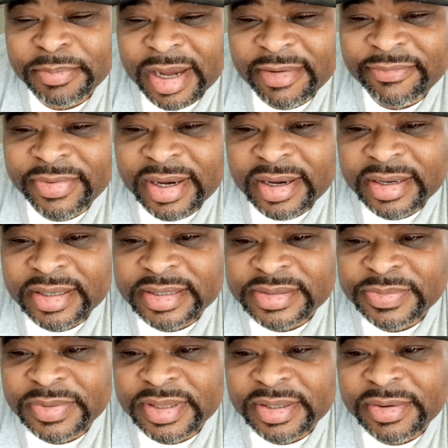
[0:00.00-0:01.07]
My fault
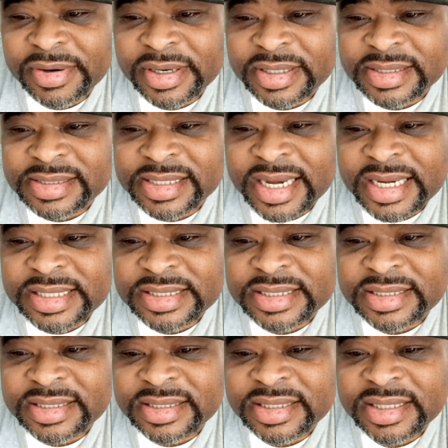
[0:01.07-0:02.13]
is with the
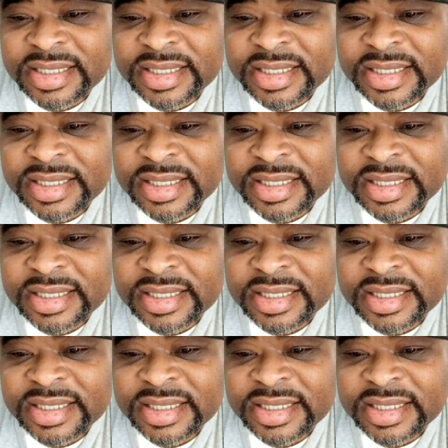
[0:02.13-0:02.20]
organization